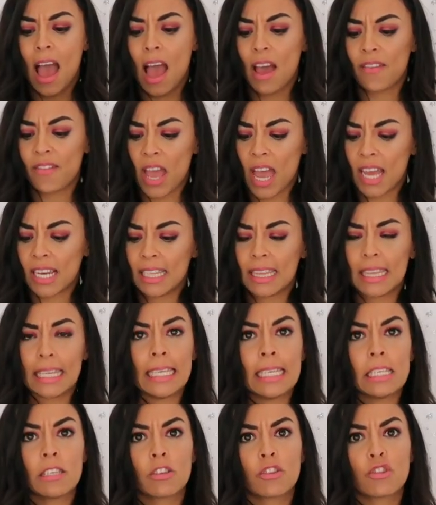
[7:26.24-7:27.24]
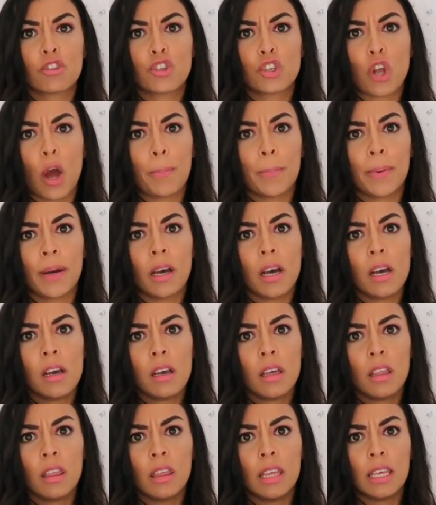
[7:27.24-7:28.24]
added these
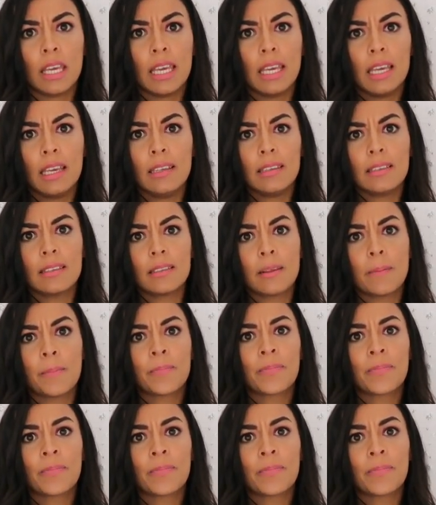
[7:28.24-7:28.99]
stopper thingies.